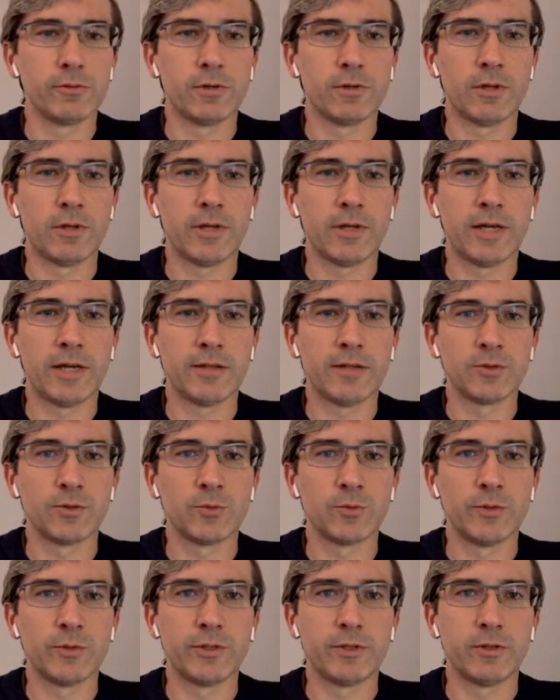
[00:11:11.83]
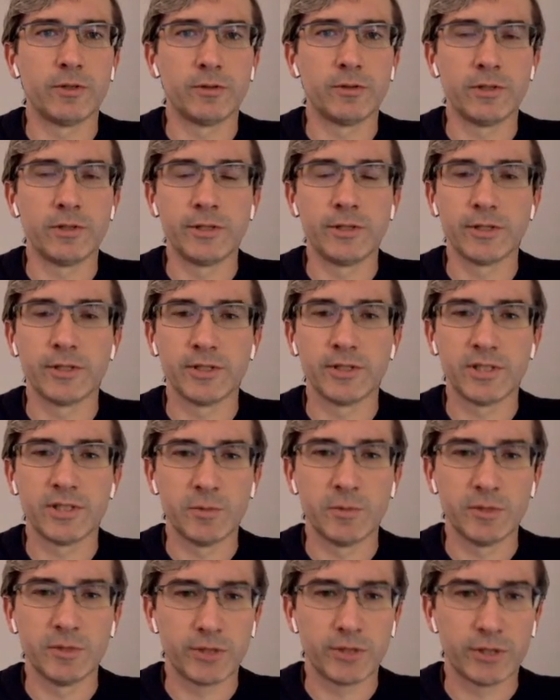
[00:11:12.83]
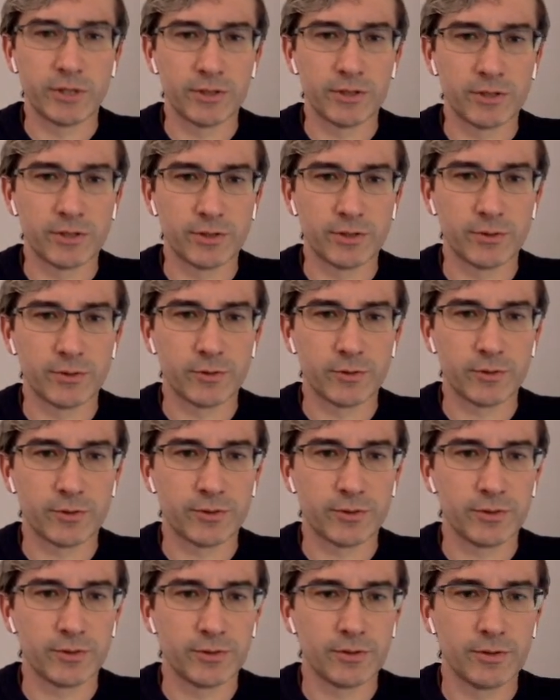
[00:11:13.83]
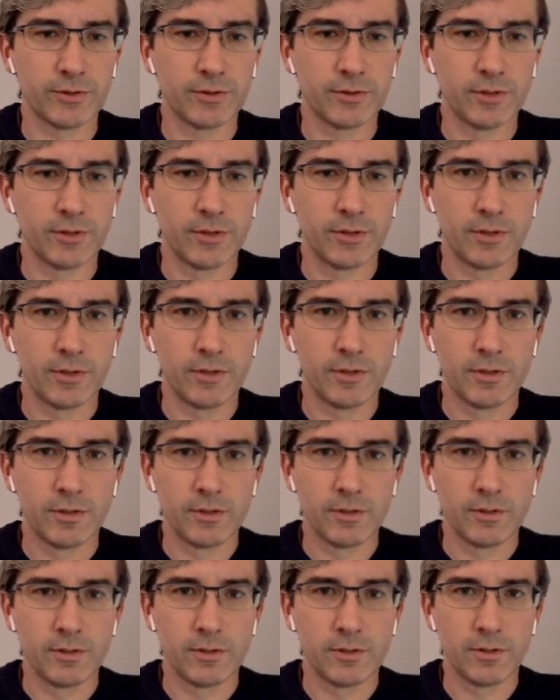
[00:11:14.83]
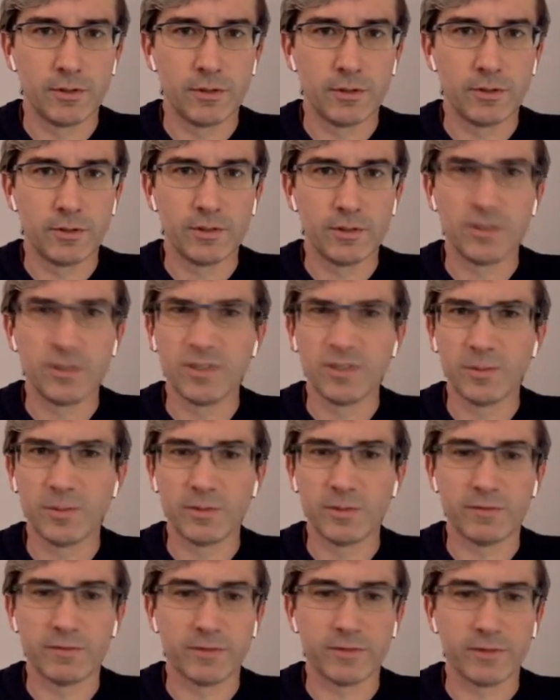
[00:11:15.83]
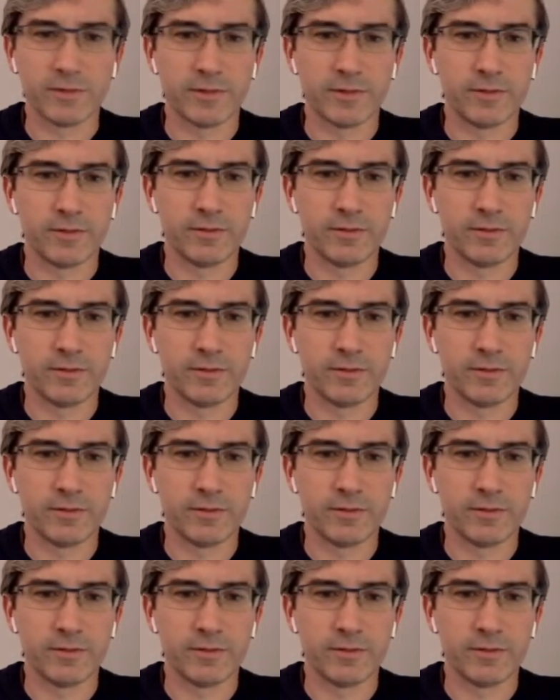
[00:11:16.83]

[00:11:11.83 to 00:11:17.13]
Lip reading: I'll add this window and you can see me change the source. Oh, this is gonna be fun.